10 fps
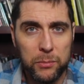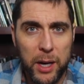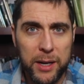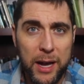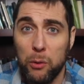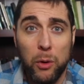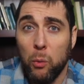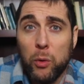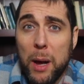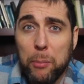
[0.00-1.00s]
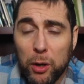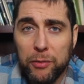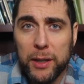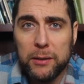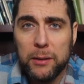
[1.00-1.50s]
Right now, no, we're not
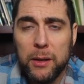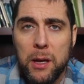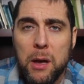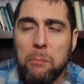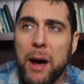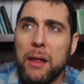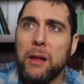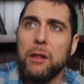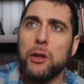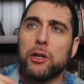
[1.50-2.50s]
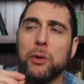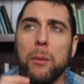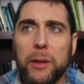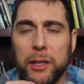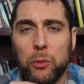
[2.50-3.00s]
perfect, but the
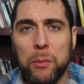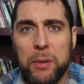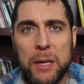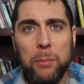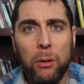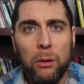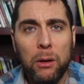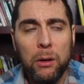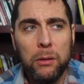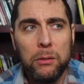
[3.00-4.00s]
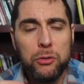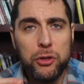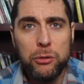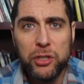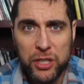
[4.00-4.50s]
trouble is when people
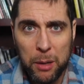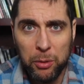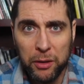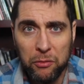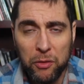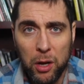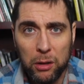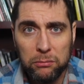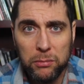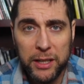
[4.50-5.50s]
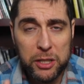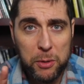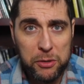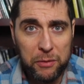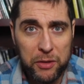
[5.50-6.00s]
do stumble and fall, and
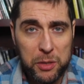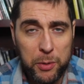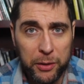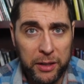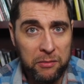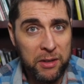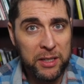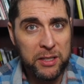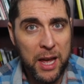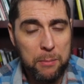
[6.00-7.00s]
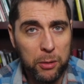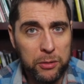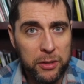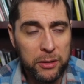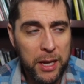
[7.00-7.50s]
especially if the Spirit convicts that
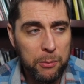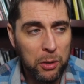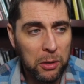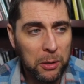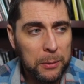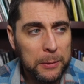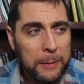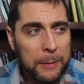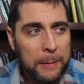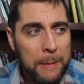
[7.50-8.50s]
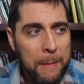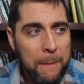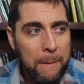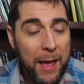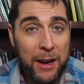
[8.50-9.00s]
person, him or her,
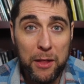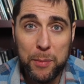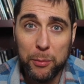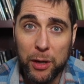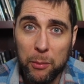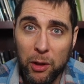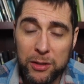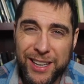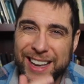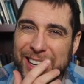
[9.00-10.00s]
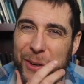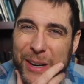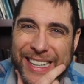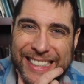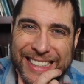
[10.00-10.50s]
and other people come along and say, hey, you know
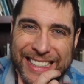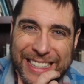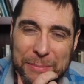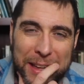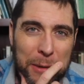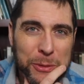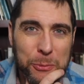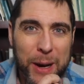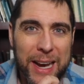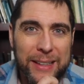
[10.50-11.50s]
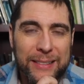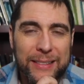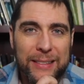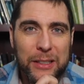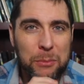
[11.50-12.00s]
what? Ah, man, that wasn't right.
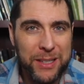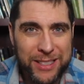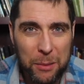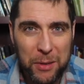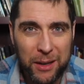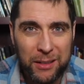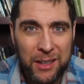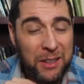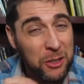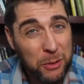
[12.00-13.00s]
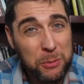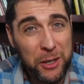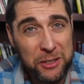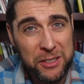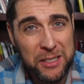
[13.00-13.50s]
You missed up there. The
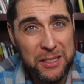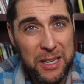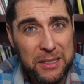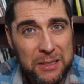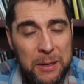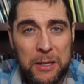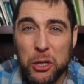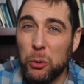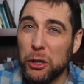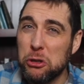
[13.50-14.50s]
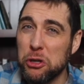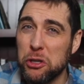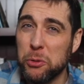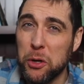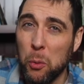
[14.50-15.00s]
scripture actually says this. You really
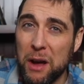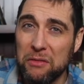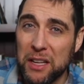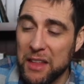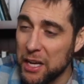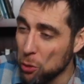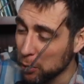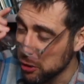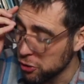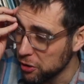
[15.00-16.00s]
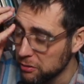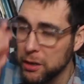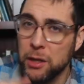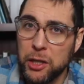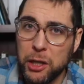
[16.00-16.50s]
shouldn't treat your wife like that. You really
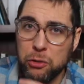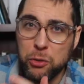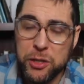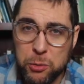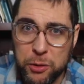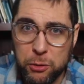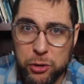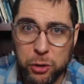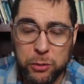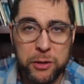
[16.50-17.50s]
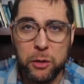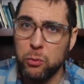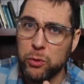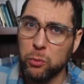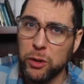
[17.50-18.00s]
should, you know, do this with your children.
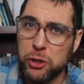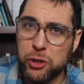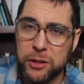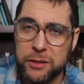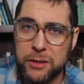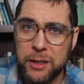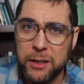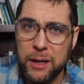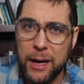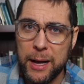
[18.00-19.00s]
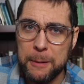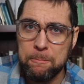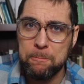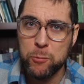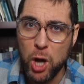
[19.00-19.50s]
You, you really shouldn't
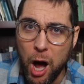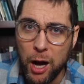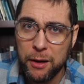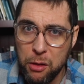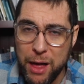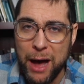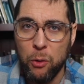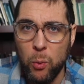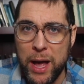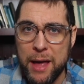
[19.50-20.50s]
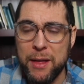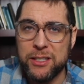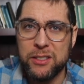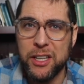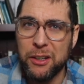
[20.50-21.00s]
um, talk that way.
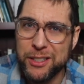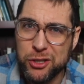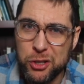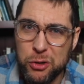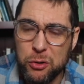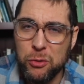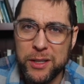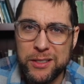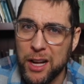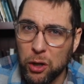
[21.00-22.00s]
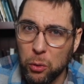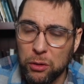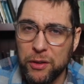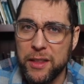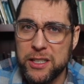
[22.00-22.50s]
That's, you know, that's too, that's not
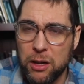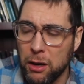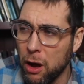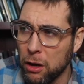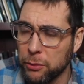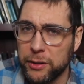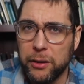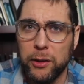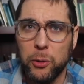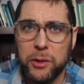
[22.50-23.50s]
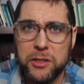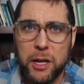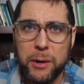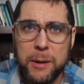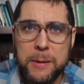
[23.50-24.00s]
glorifying. That's honoring to the Lord,
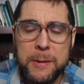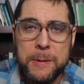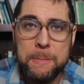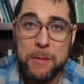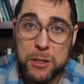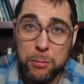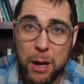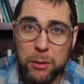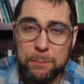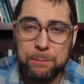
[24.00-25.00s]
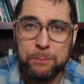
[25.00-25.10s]
etc. That's a problem,